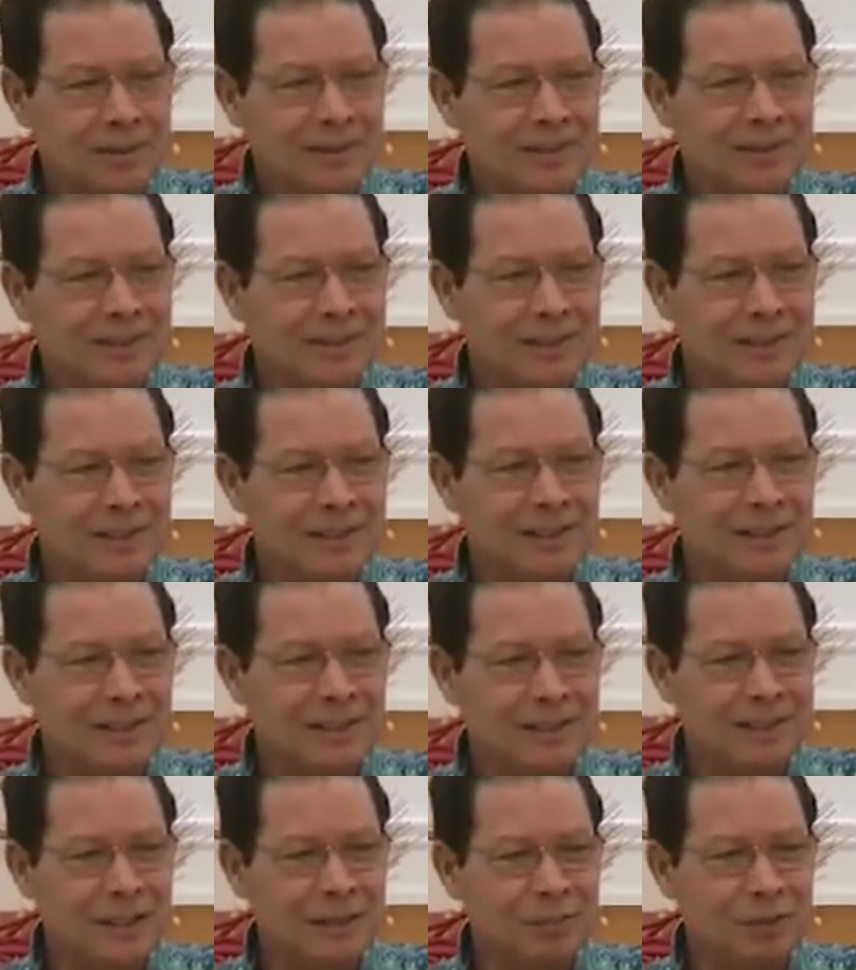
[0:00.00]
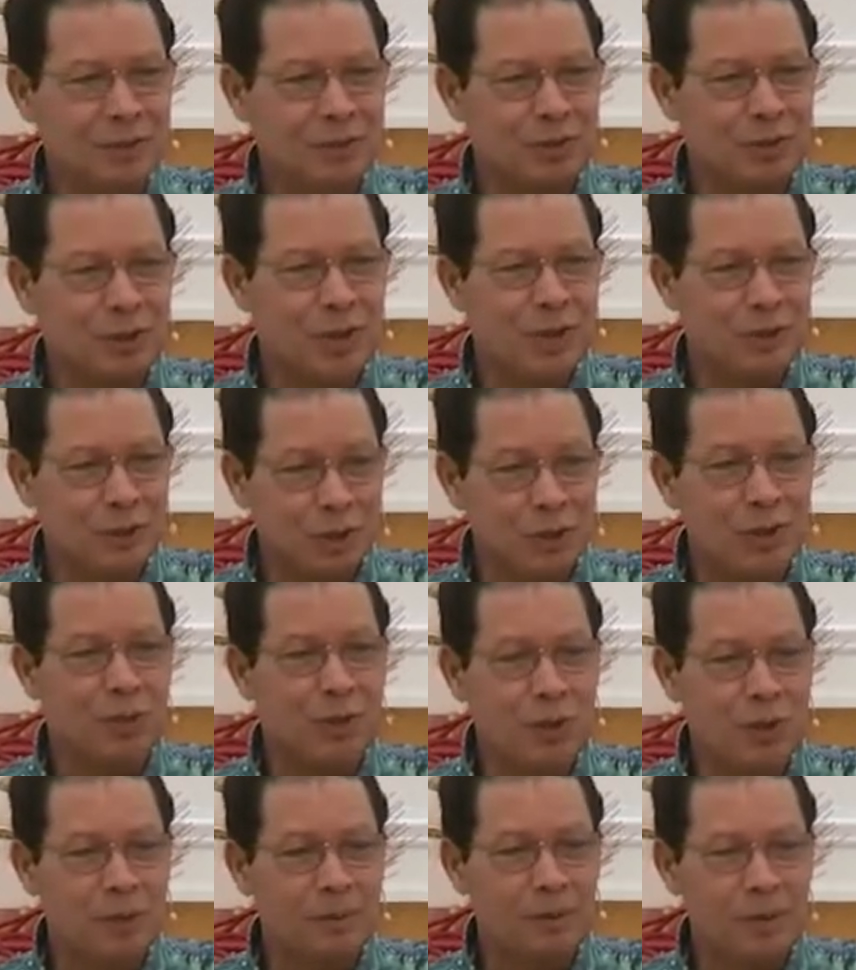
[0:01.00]
Look at you looking at me strange. You know
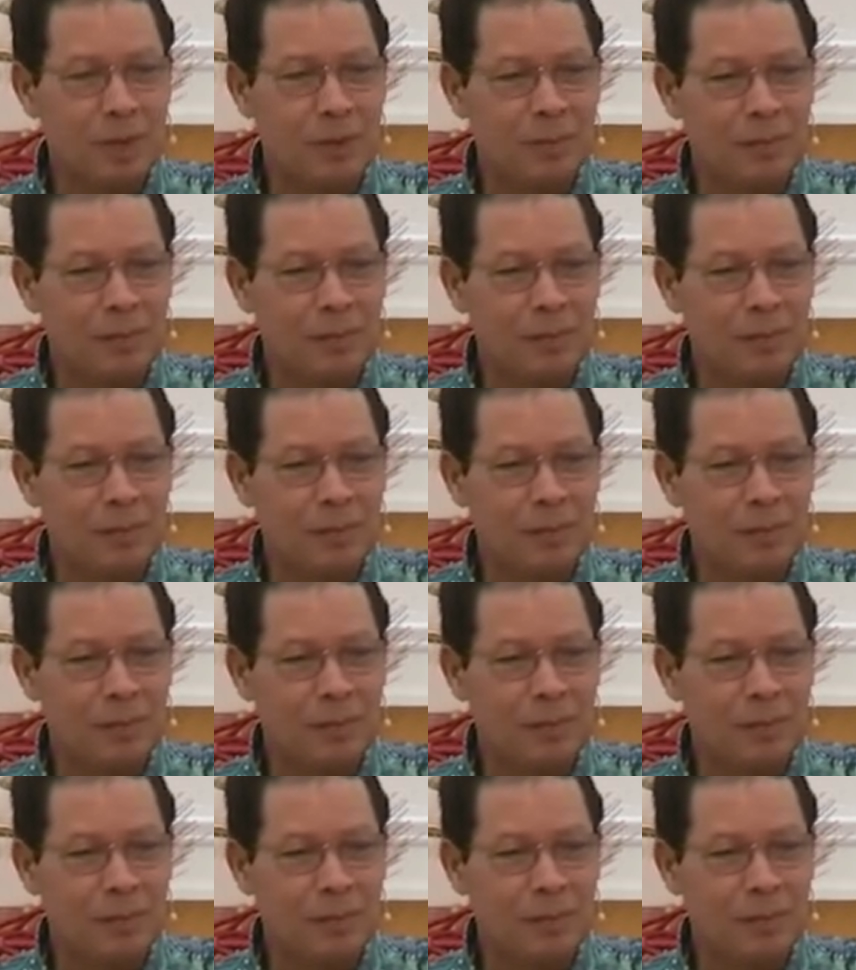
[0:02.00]
what I'm talking